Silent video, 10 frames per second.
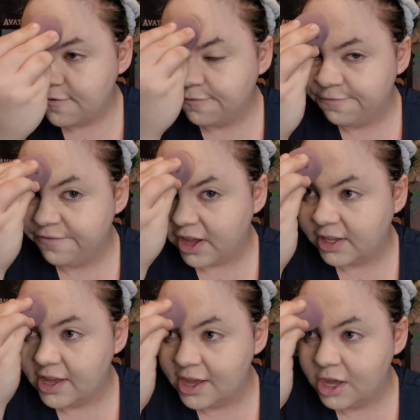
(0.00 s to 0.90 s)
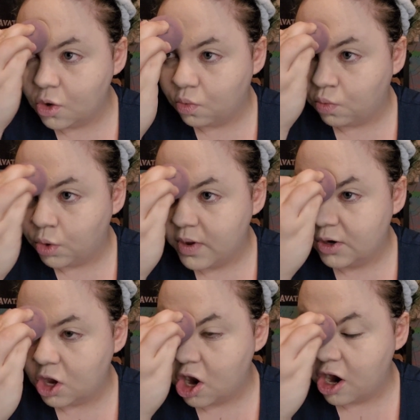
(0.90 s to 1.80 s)
fucking
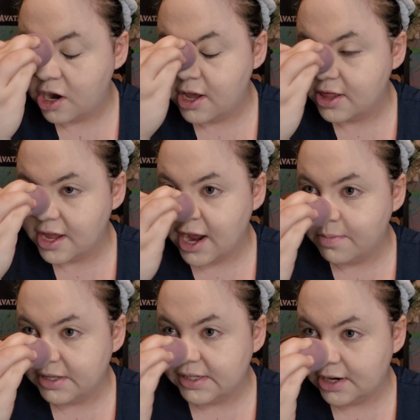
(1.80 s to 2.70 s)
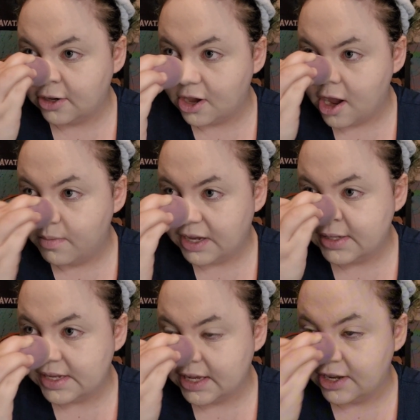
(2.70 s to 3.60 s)
Ruin Guard that I've been stuck on
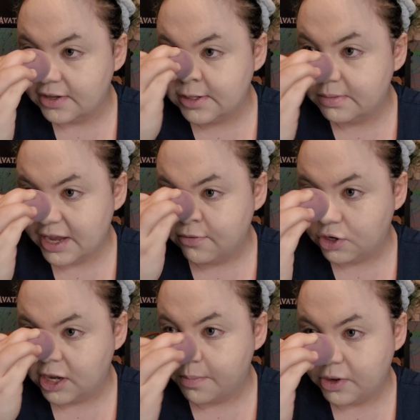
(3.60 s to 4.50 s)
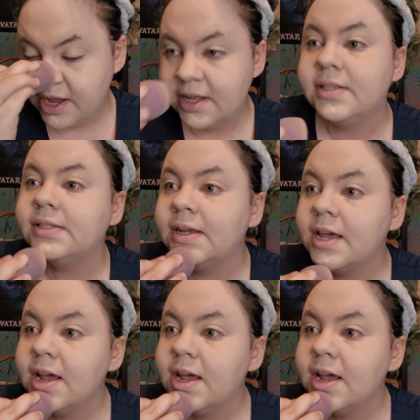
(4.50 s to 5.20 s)
because he kills me after a couple hits,